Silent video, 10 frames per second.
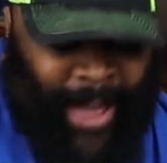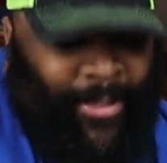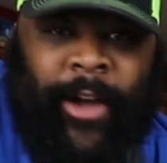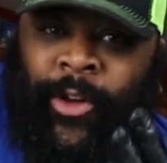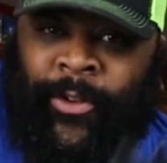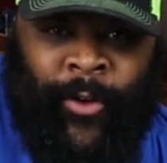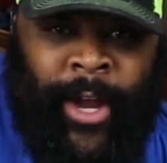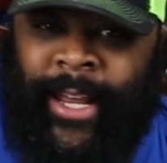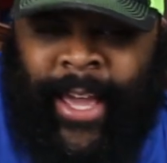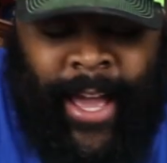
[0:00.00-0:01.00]
And that goes for
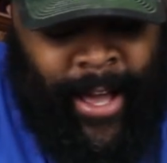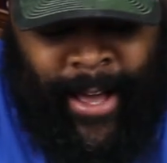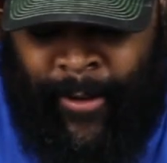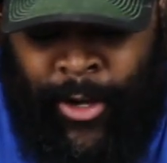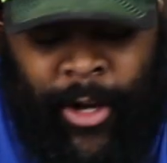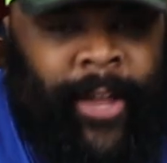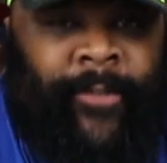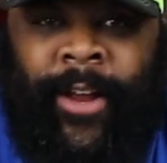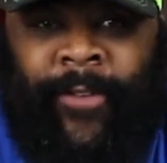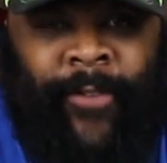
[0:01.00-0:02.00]
any
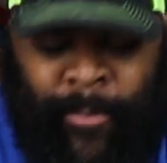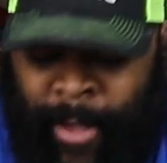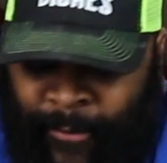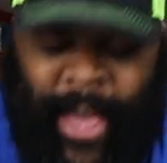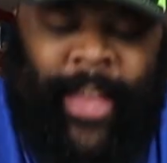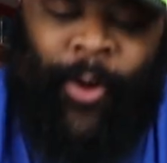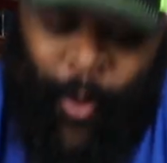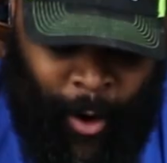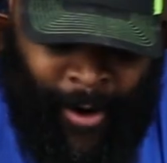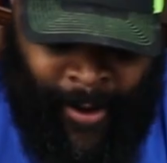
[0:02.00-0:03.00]
cooking for any family event
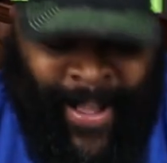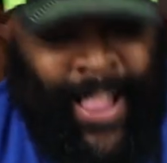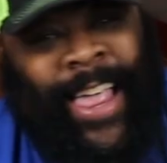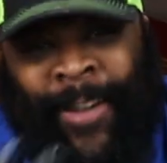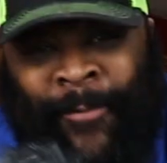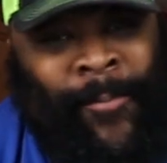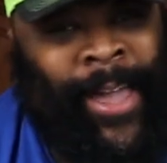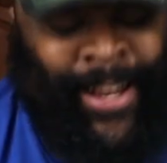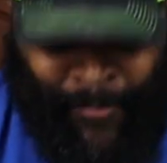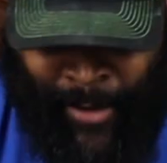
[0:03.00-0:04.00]
or if you're
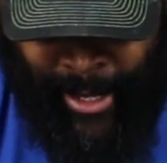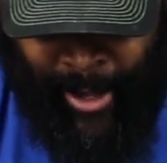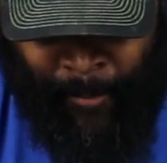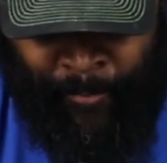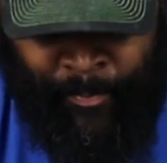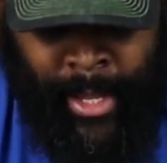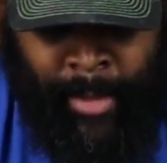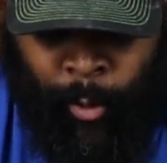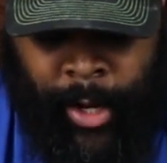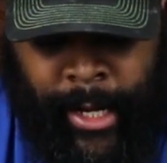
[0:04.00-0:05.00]
making a video.
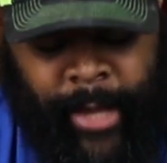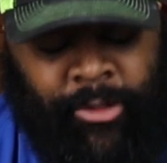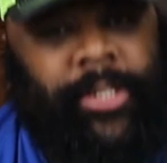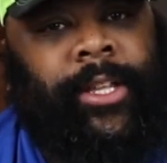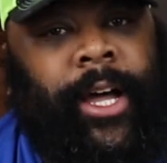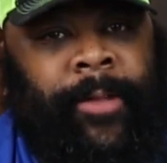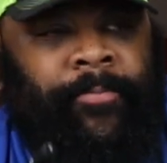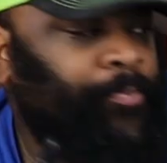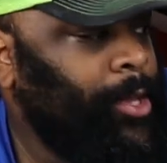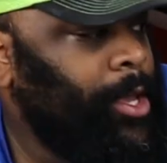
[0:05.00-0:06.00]
But we're gonna get this done.